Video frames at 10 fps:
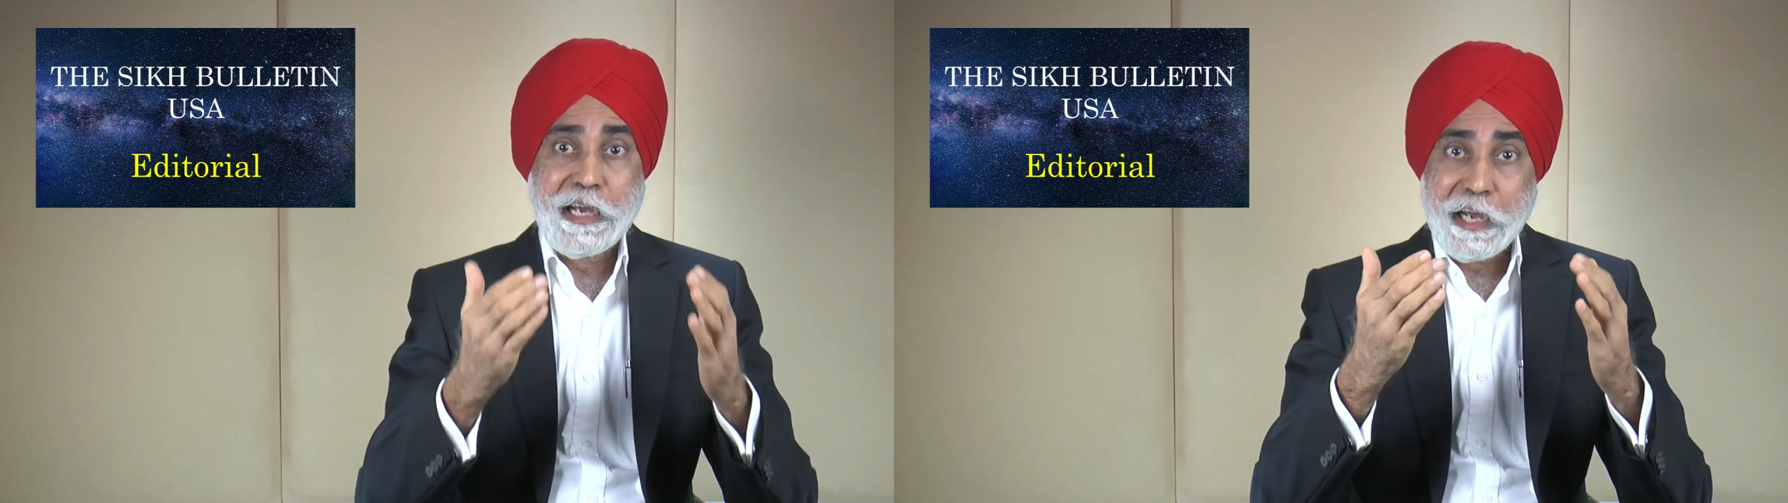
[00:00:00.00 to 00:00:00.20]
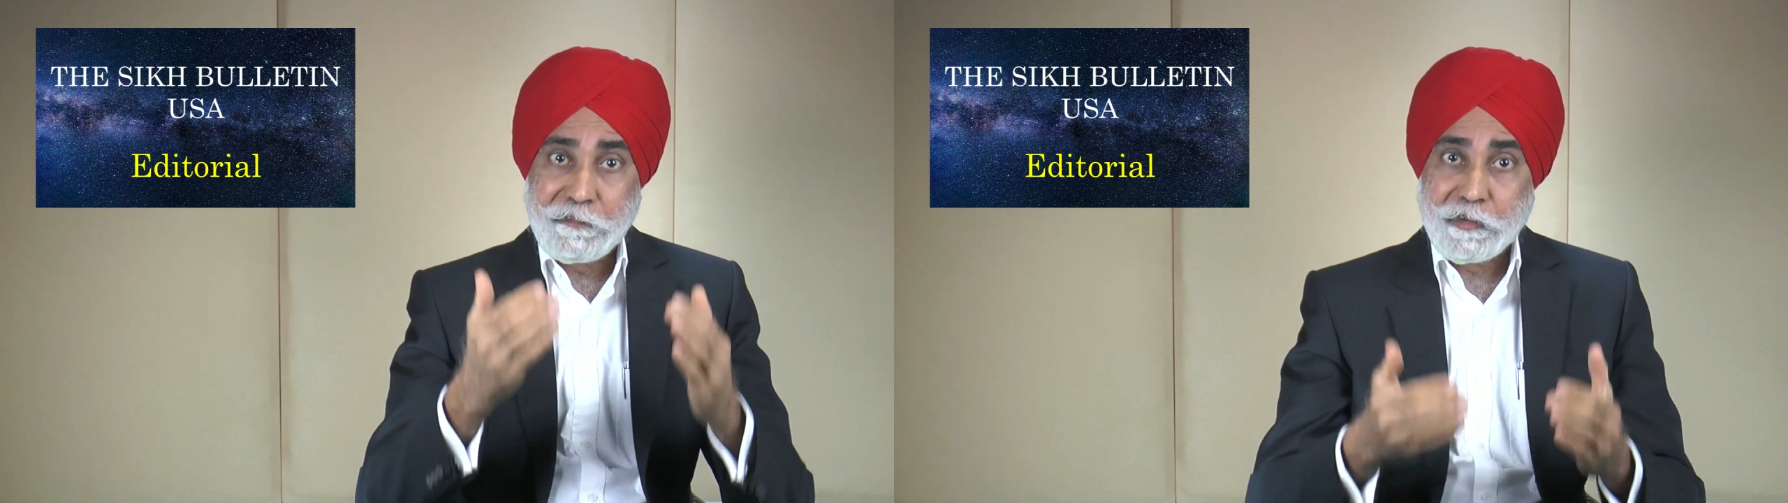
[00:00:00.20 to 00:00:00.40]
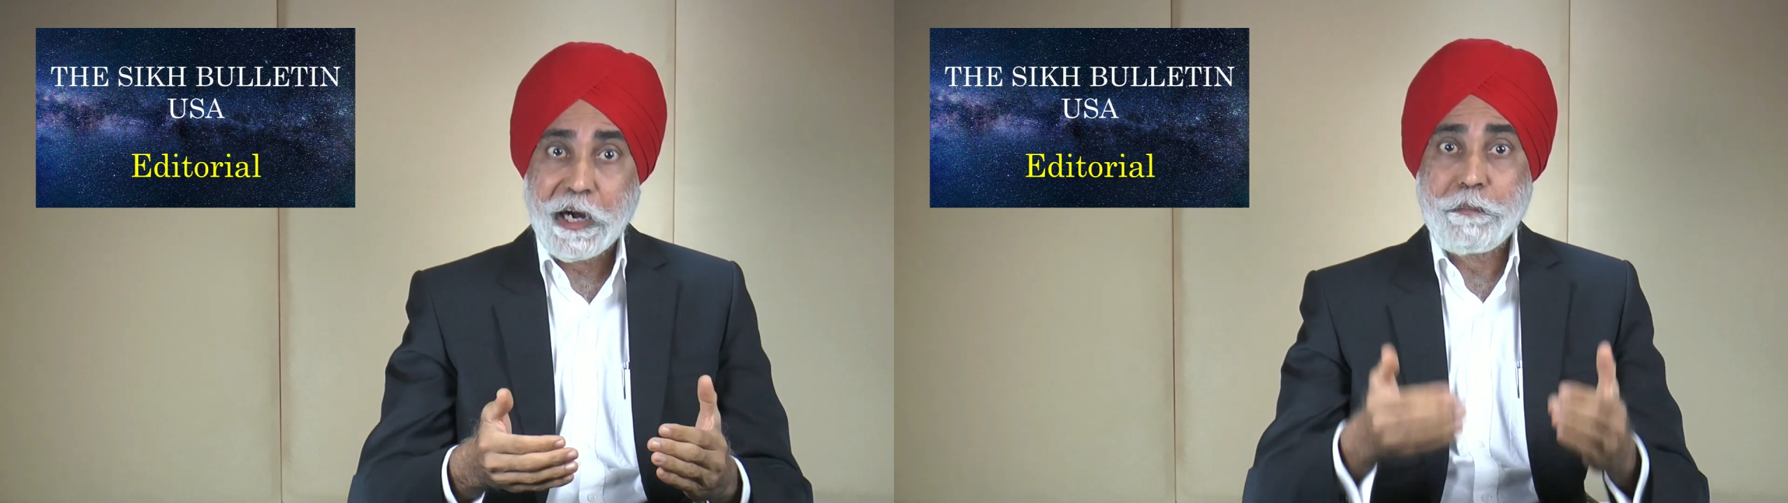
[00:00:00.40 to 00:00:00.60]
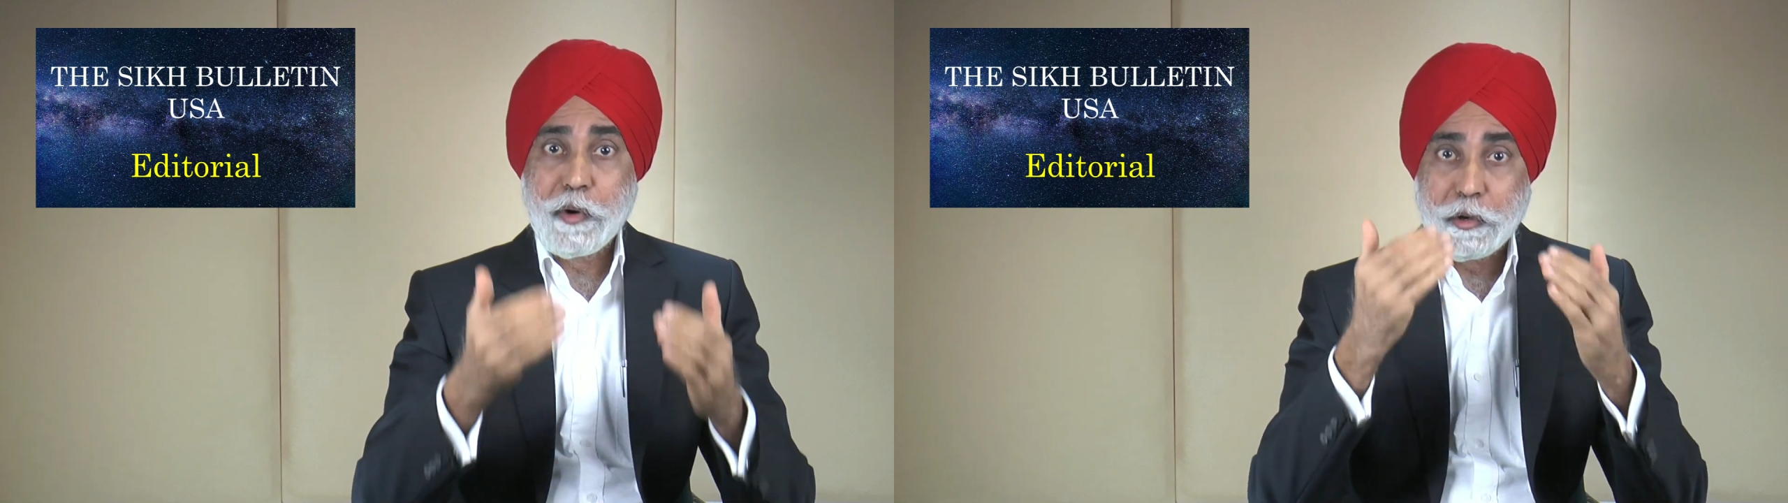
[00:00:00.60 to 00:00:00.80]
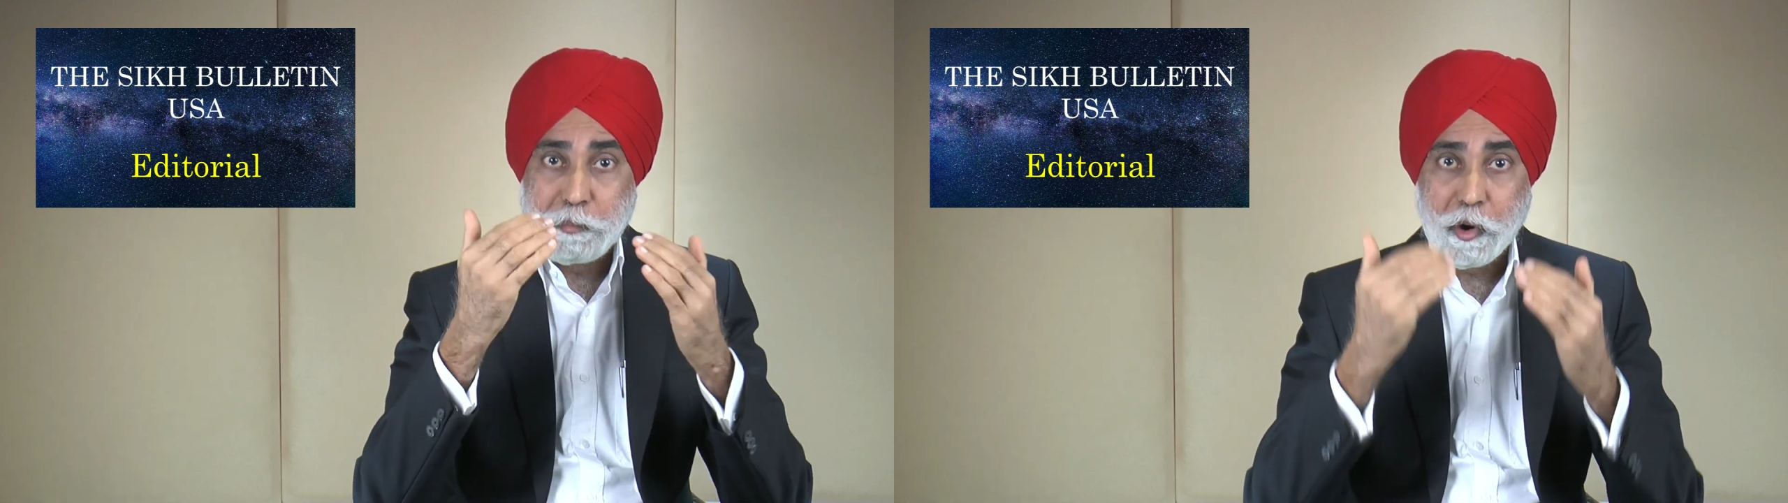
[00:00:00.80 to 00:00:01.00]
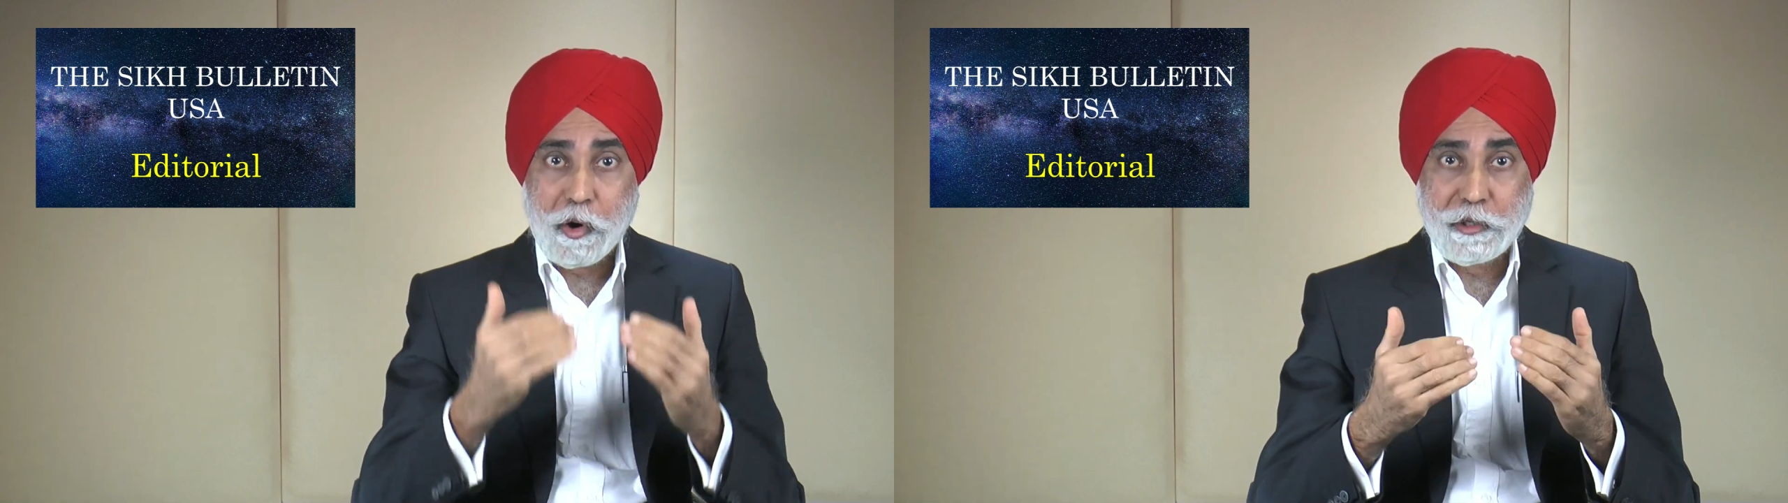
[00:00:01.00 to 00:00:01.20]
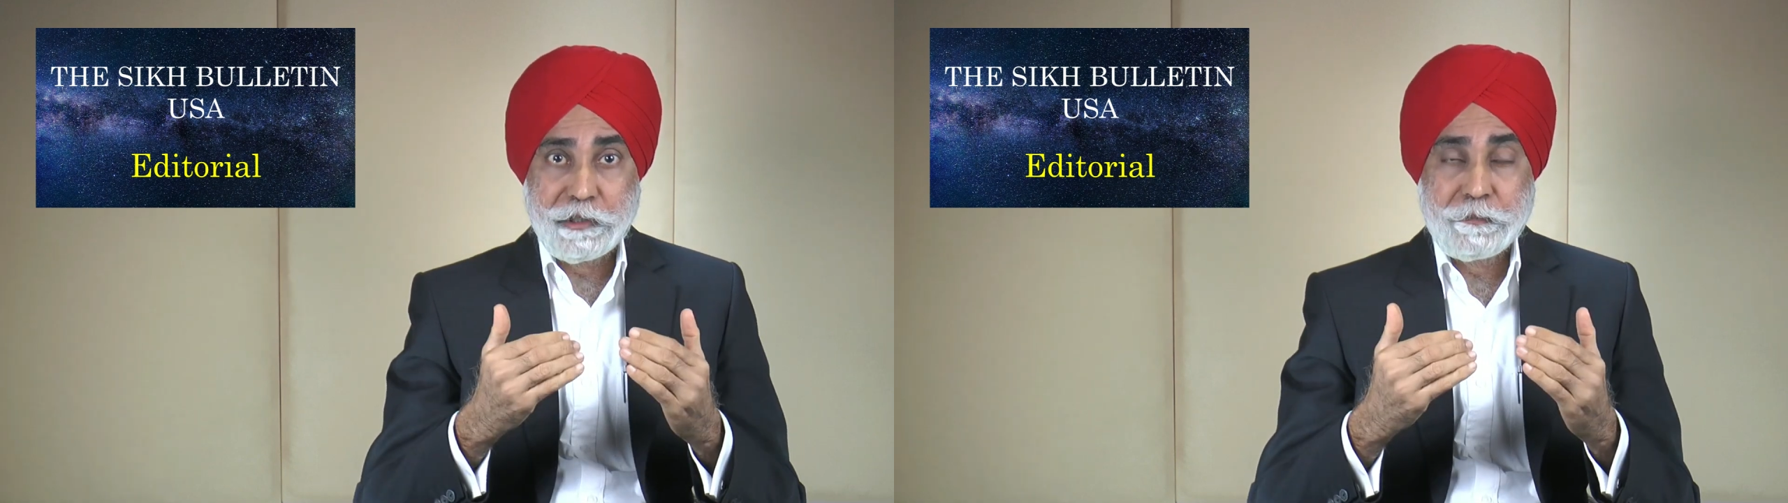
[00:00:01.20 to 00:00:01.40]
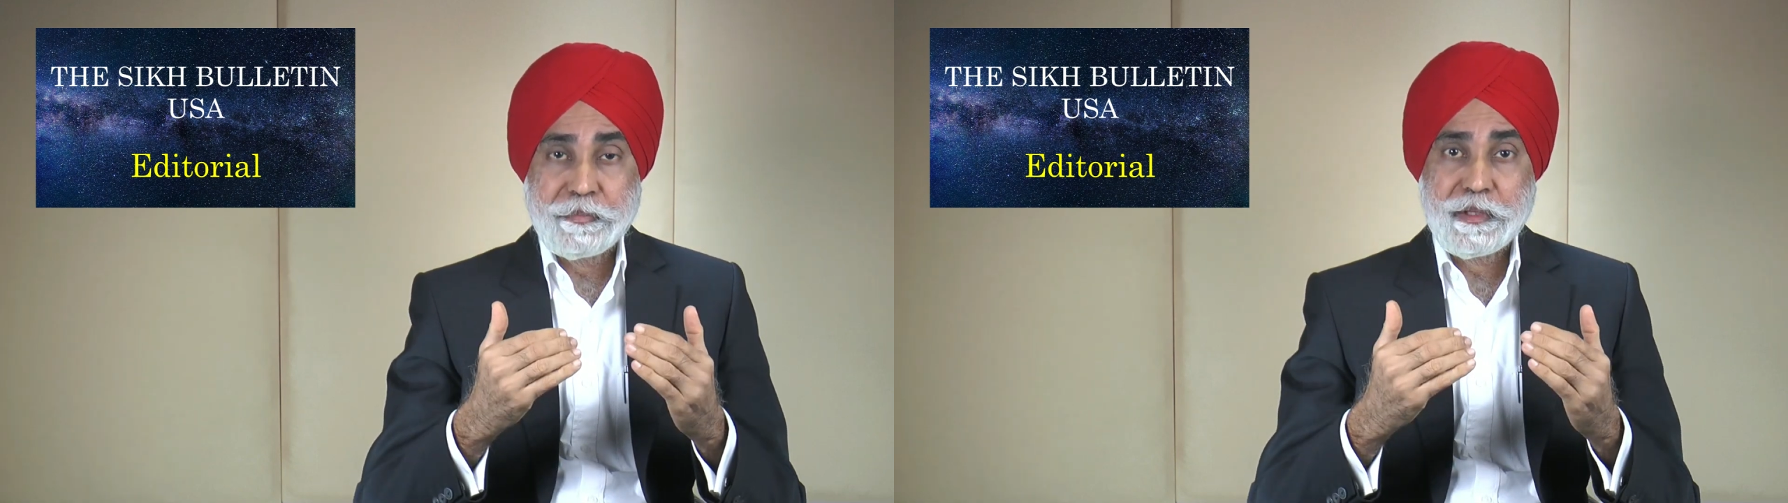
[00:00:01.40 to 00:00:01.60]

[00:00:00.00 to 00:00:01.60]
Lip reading: have come on board.